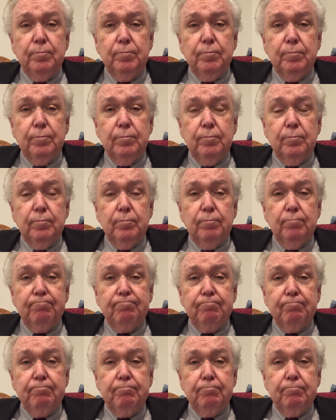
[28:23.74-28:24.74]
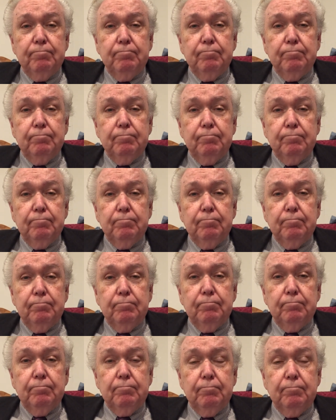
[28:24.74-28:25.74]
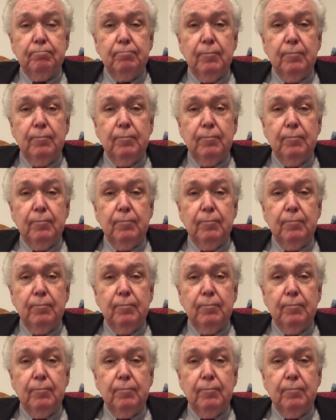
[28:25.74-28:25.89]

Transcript: No one is speaking in this clip.